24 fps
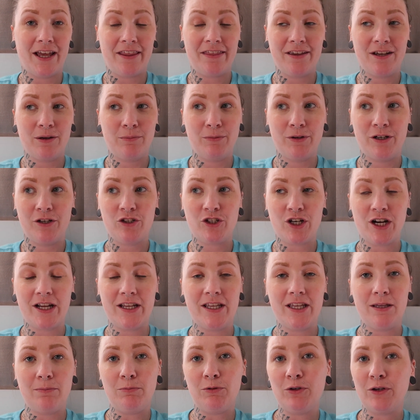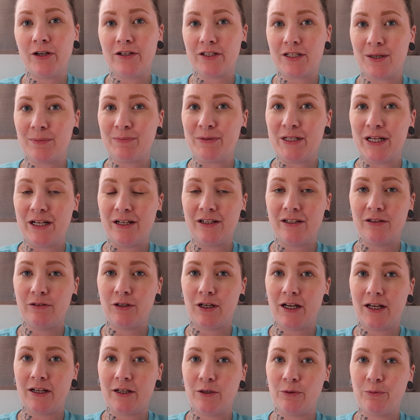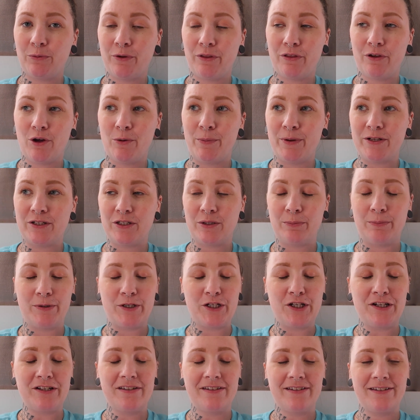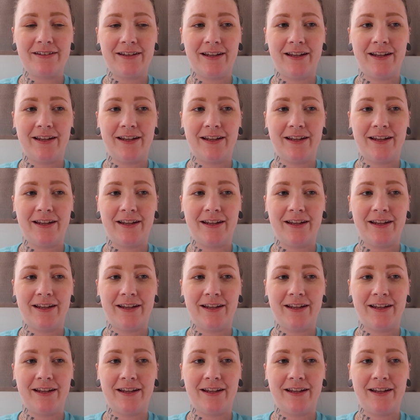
I think I'm going to try and keep you guys updated with all my submissions